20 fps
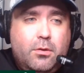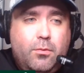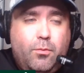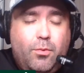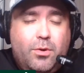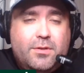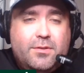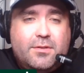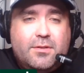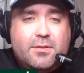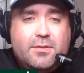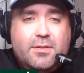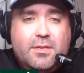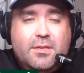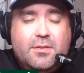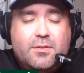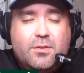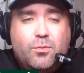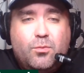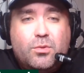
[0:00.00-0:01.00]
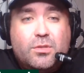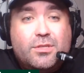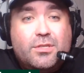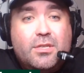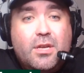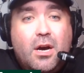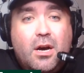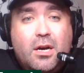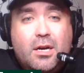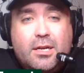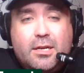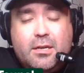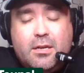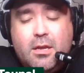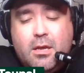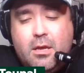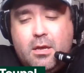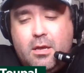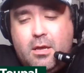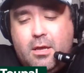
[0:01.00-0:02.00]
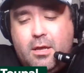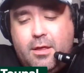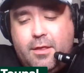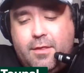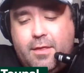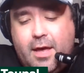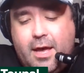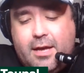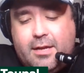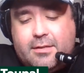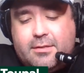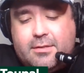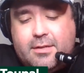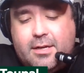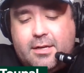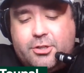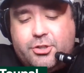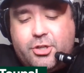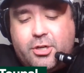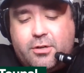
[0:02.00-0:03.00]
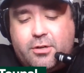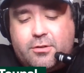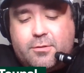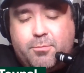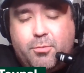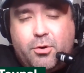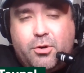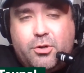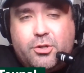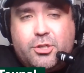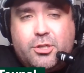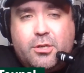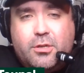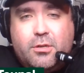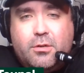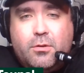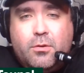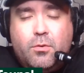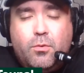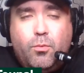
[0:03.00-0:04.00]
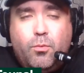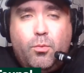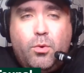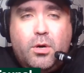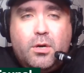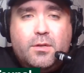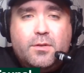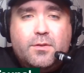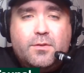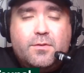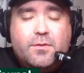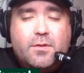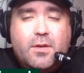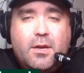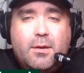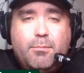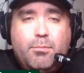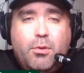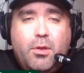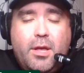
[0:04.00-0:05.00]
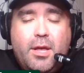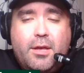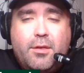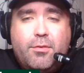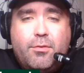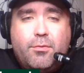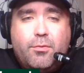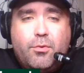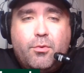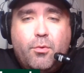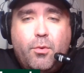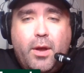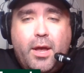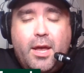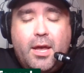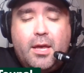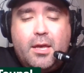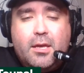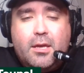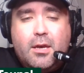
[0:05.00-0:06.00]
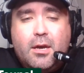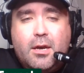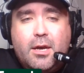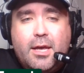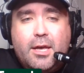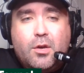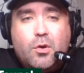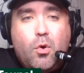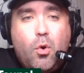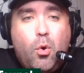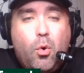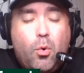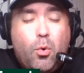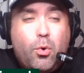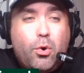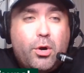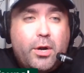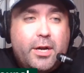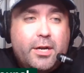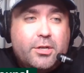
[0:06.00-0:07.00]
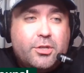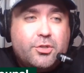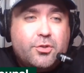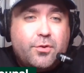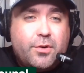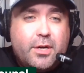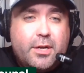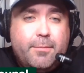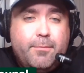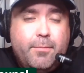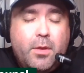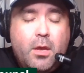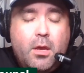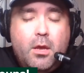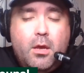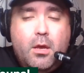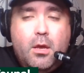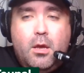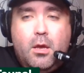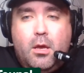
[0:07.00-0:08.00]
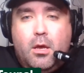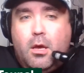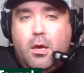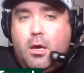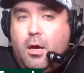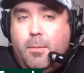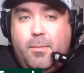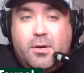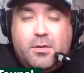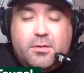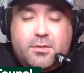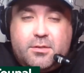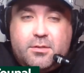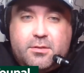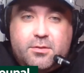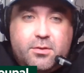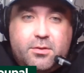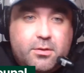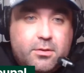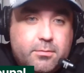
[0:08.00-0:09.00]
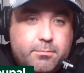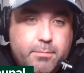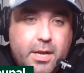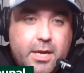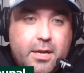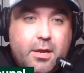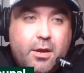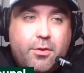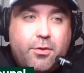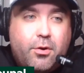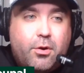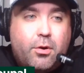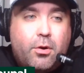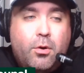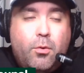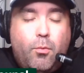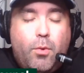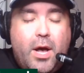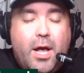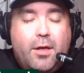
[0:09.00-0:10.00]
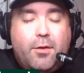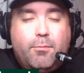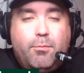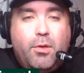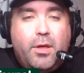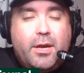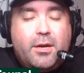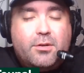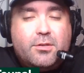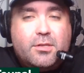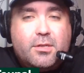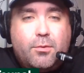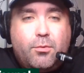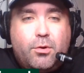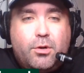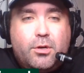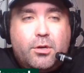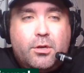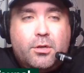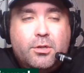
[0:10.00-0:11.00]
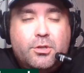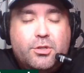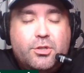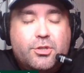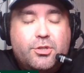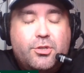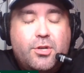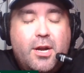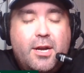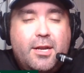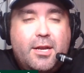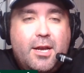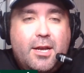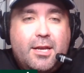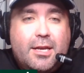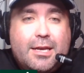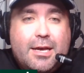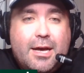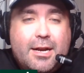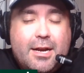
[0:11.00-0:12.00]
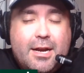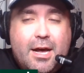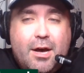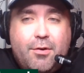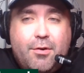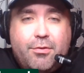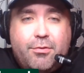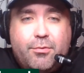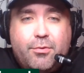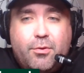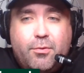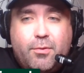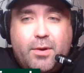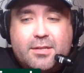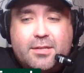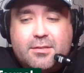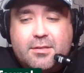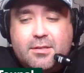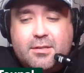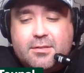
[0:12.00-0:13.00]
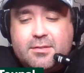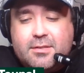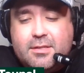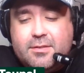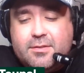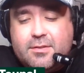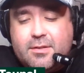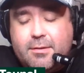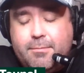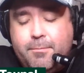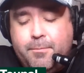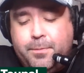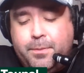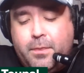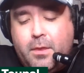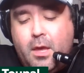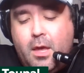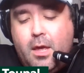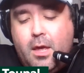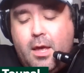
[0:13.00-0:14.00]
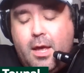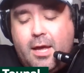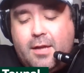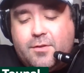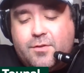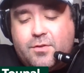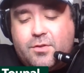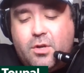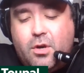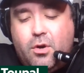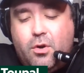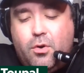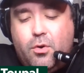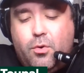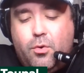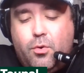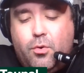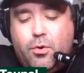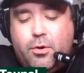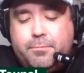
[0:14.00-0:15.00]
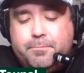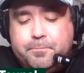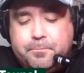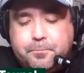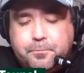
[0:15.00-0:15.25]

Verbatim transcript: once the season was done that uh, Jared Spurgeon was uh, playing through a, uh, a core injury, amongst many other Wild players that were just trying to kind of gut it out through the rest of the season. And so